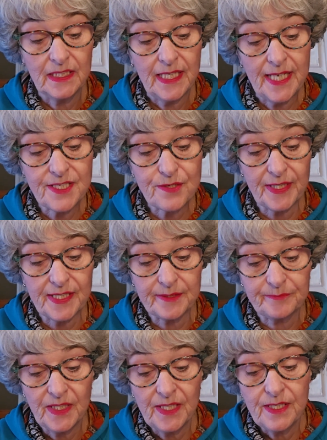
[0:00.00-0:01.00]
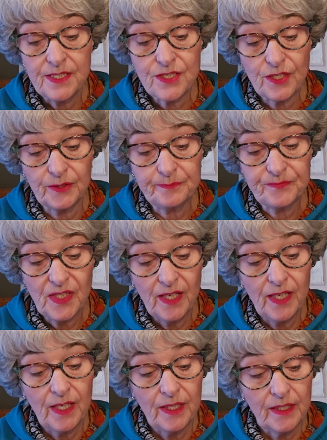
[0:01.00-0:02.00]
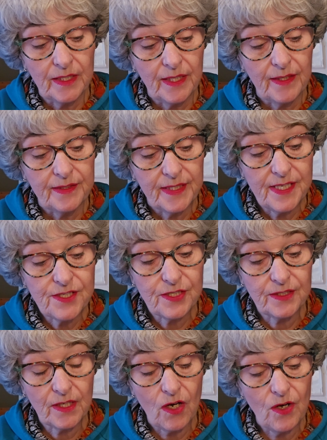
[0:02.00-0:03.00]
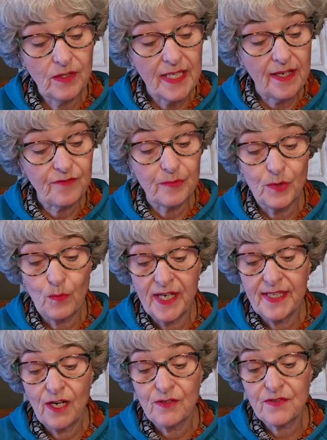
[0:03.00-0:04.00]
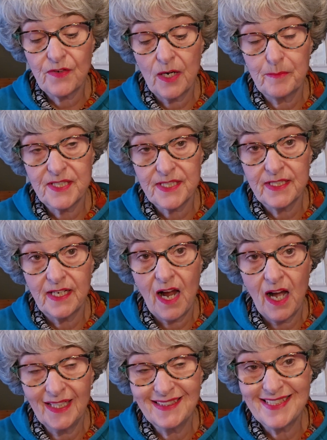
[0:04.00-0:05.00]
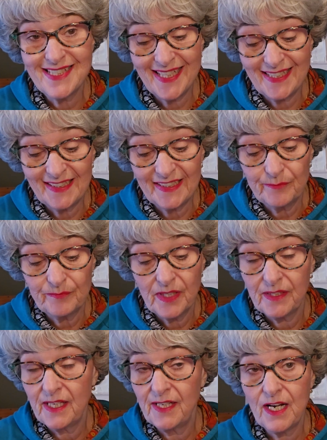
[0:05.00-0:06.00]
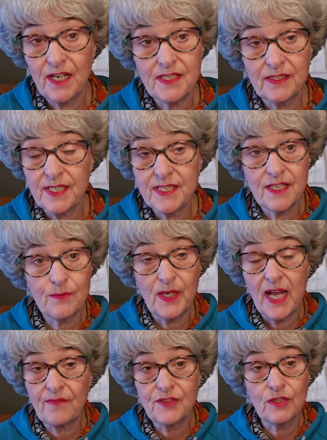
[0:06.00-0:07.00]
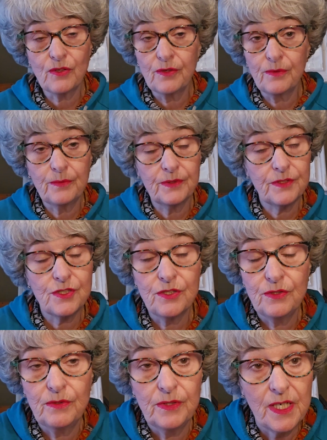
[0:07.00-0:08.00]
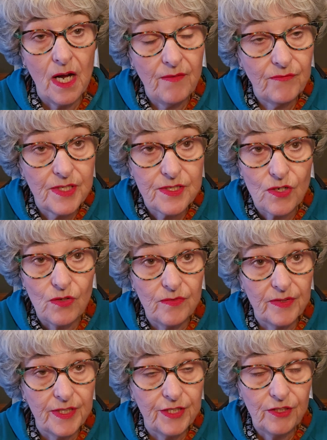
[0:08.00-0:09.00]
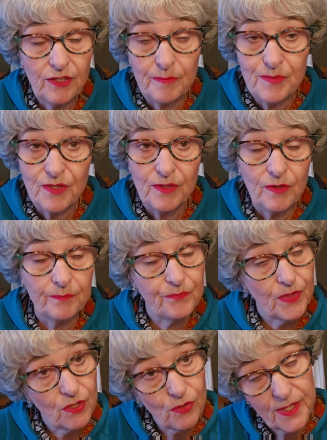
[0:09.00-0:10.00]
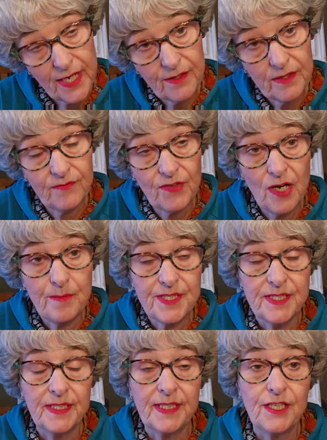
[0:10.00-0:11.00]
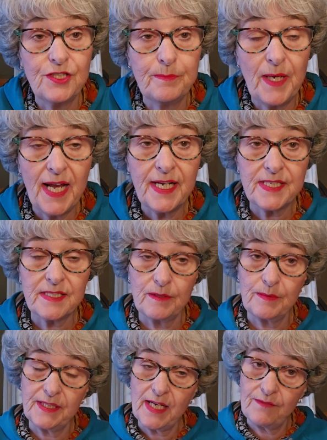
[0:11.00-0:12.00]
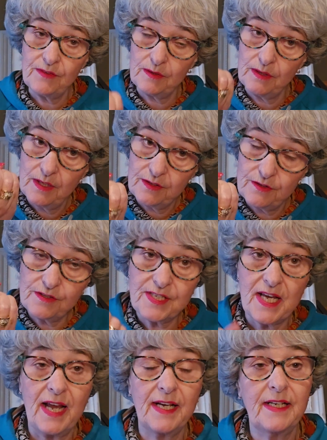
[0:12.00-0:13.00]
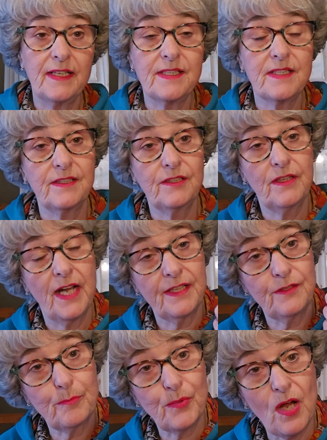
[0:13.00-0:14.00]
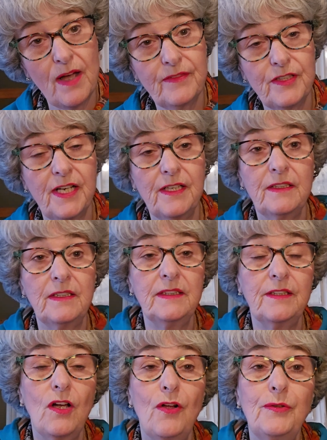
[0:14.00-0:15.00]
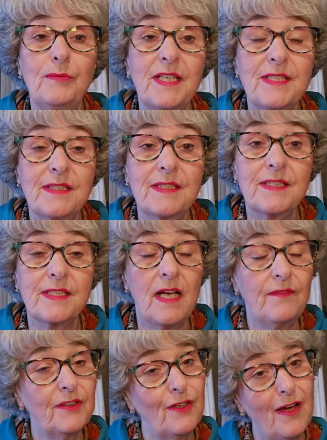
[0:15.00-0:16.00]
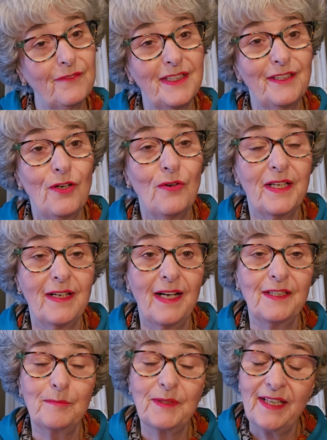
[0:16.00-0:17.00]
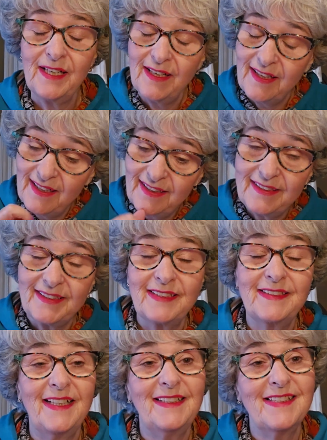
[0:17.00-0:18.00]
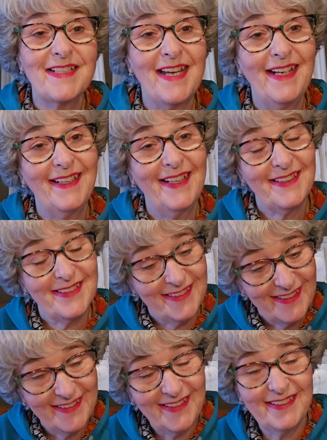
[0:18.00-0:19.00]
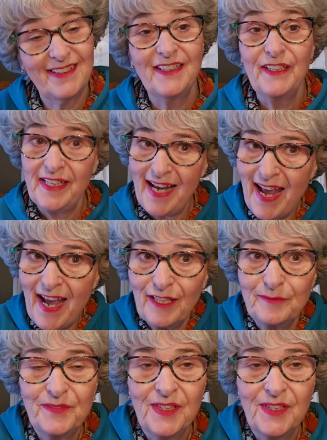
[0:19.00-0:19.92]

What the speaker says: That's right. So they took all that from the White House pharmacy on the daily. And they said, we have to go to a conference over in Europe, so go down to the pharmacy and get your baggies. And everybody had their Xanax and had their Provigil and all the rest of the stuff. And off they go, get on the plane. They take the Xanax and then yeah.